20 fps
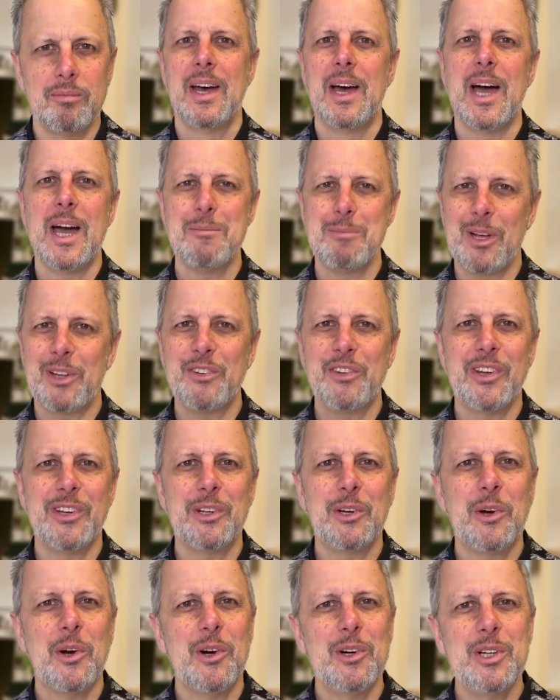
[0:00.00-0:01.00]
I'm Bastiaan the
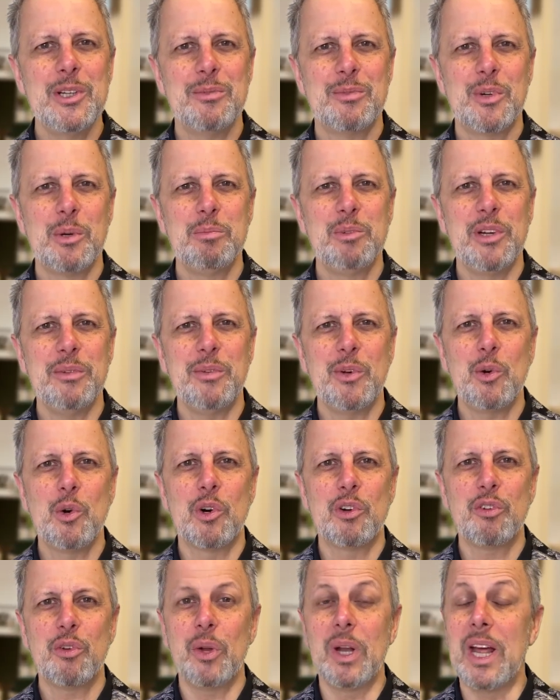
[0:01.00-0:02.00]
Koning from Jiffy
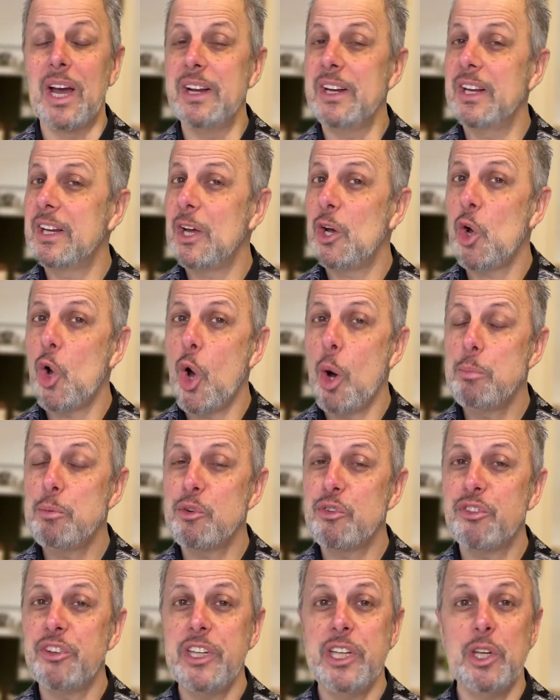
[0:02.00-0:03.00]
Course Online and I hope to
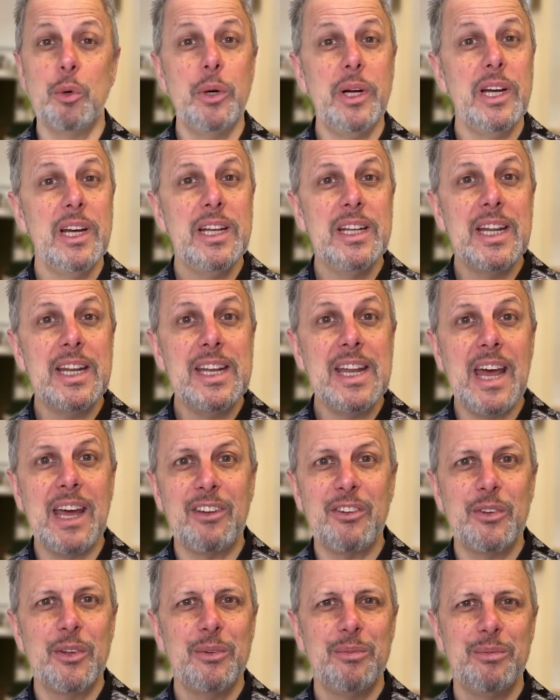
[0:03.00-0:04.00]
see you in the
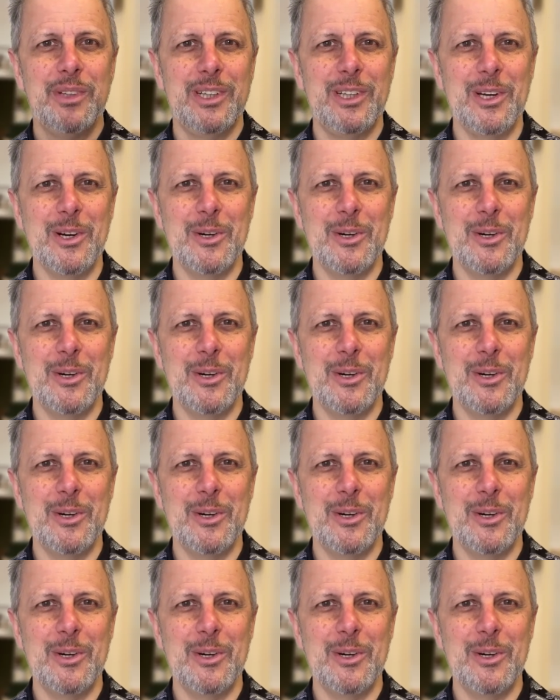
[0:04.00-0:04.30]
next video.